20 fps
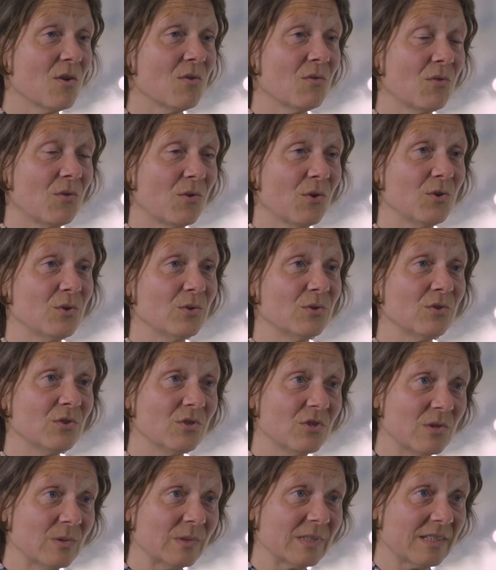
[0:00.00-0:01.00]
for you to
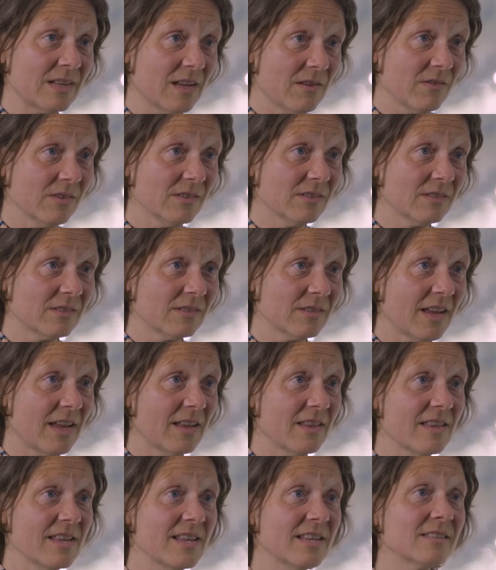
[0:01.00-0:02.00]
use Levels,
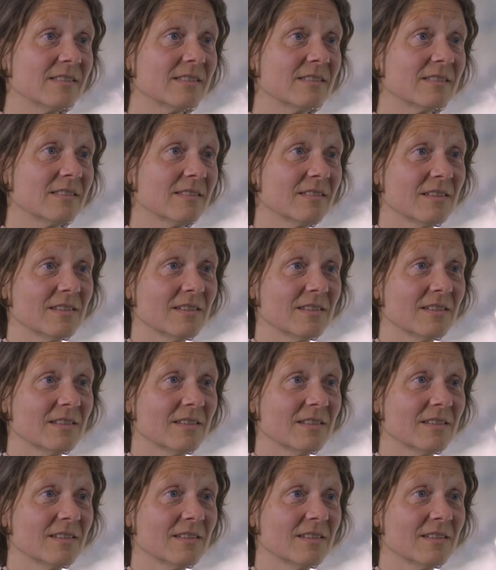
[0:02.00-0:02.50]
and these